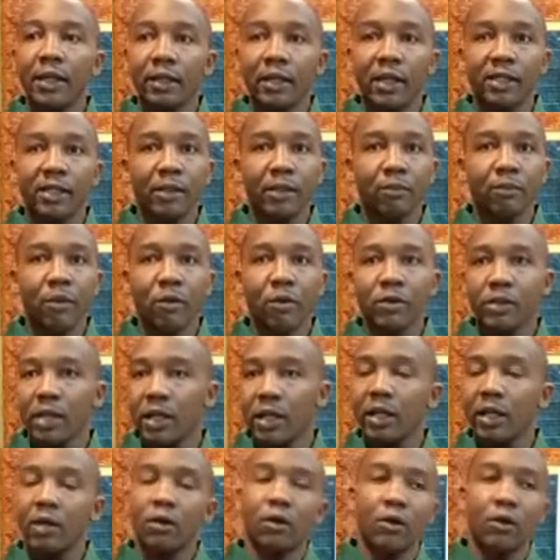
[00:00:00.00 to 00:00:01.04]
the boats and he
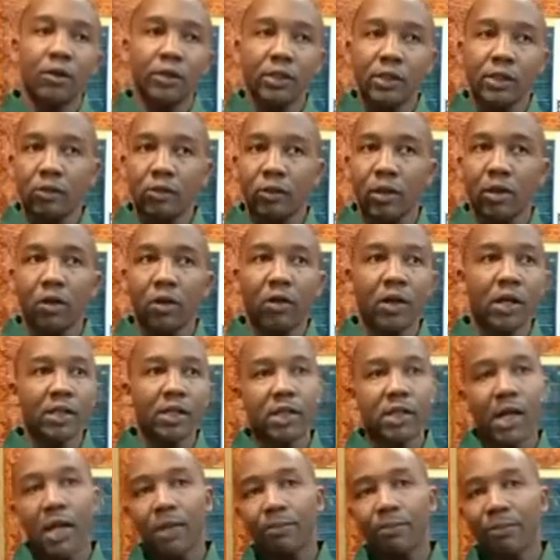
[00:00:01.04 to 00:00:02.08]
crosses to the other
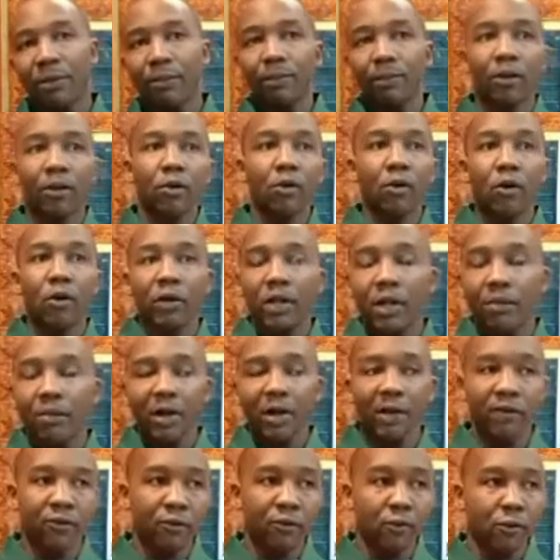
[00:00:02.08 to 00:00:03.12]
side, people go there by
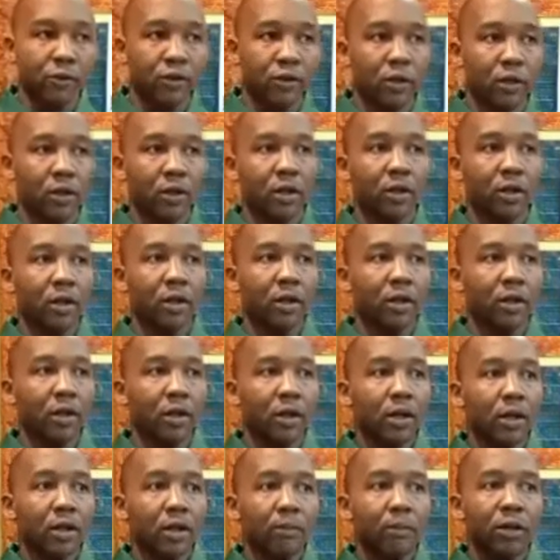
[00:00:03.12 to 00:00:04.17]
foot
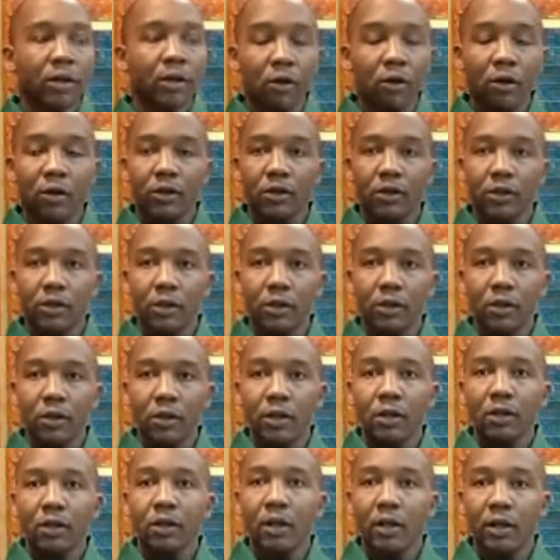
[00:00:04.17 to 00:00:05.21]
because
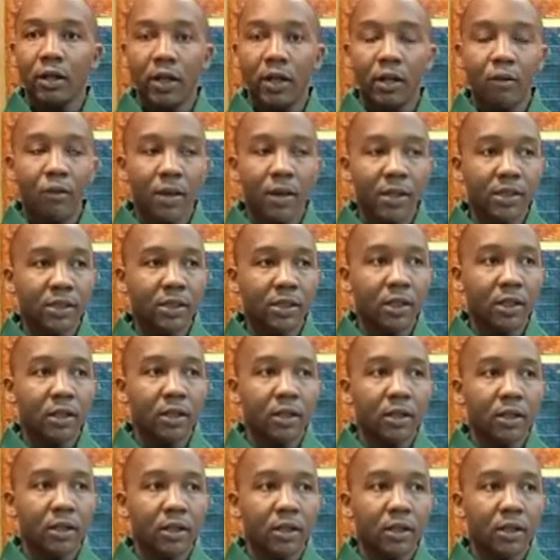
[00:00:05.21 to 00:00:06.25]
they really want
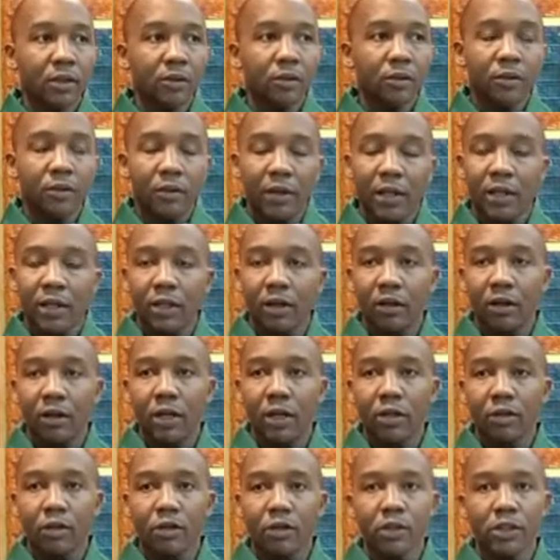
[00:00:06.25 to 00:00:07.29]
to create a
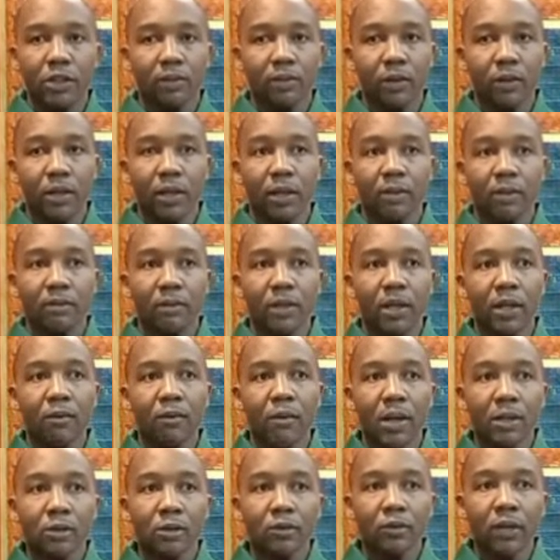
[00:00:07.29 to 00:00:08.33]
relationship with him. They
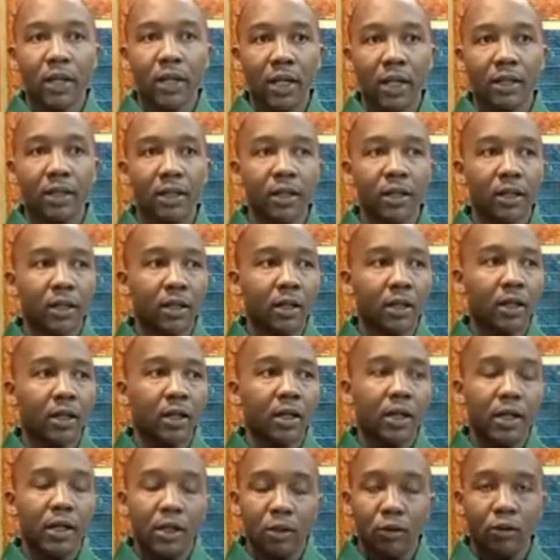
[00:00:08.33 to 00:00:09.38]
want to get
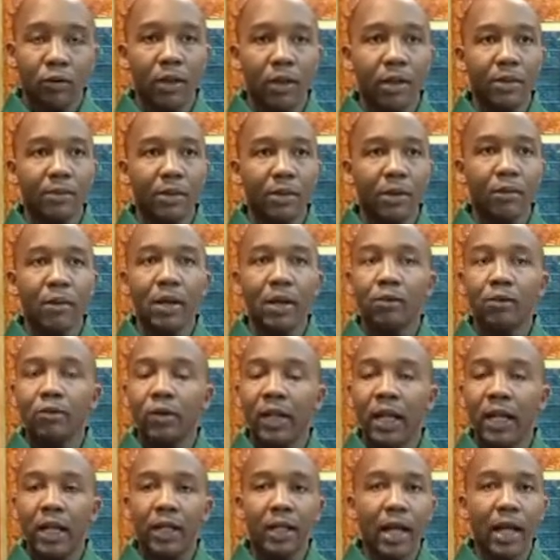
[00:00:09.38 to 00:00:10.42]
into him. They want
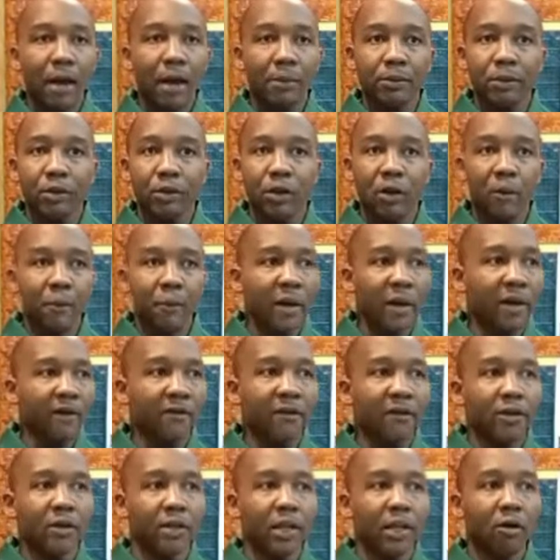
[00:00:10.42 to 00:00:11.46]
to absorb
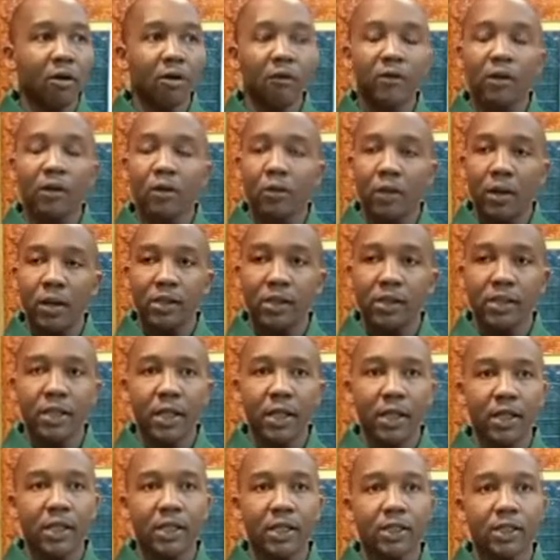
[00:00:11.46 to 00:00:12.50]
everything of the words that
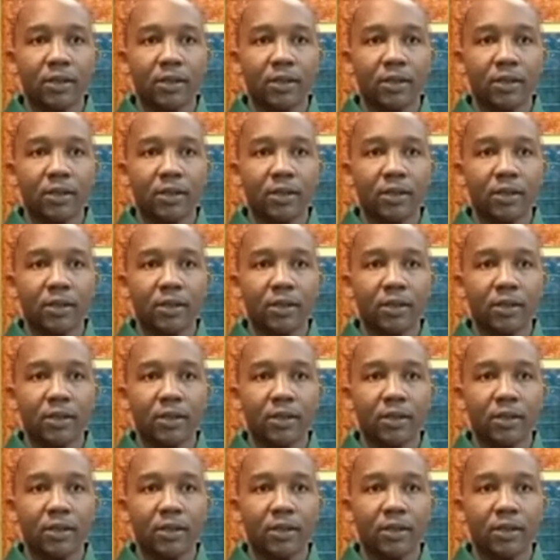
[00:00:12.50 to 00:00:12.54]
he's